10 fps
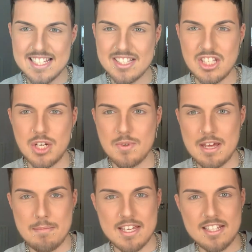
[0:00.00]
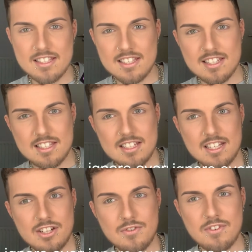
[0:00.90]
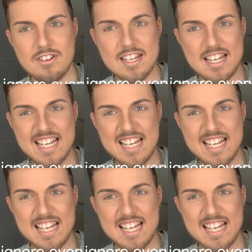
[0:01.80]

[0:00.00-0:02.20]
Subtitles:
Don't know what that means. I'm not very